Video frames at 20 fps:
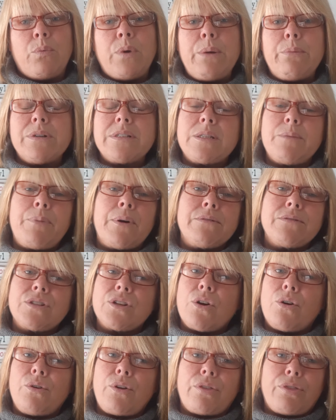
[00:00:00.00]
We were supposed to
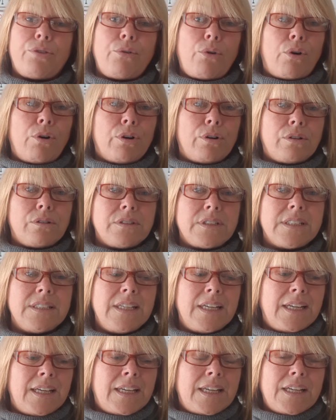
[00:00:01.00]
go to Thorold
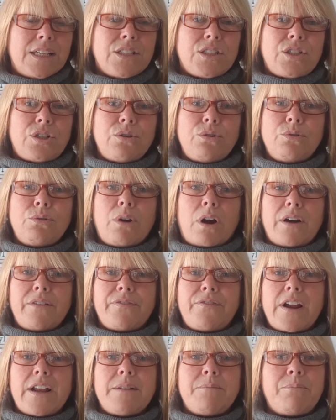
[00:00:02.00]
to our
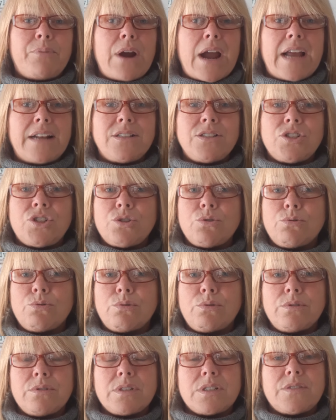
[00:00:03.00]
friend Brad and
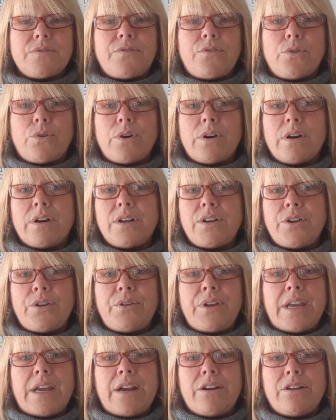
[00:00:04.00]
Jules for New
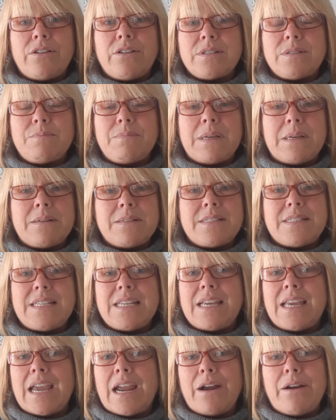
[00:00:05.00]
Year's, maybe
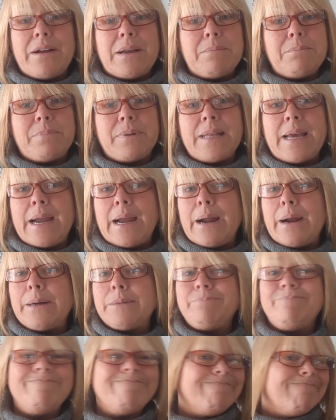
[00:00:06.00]
see Carrie and
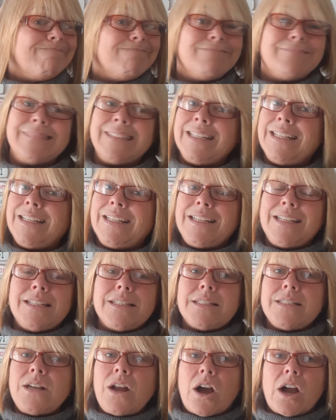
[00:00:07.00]
Blair.
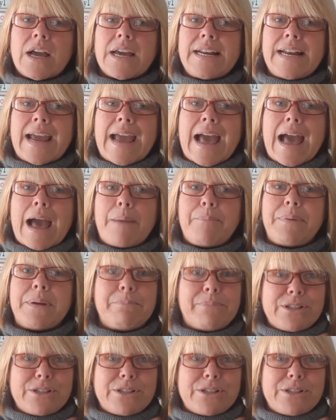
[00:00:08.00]
It's not going to happen.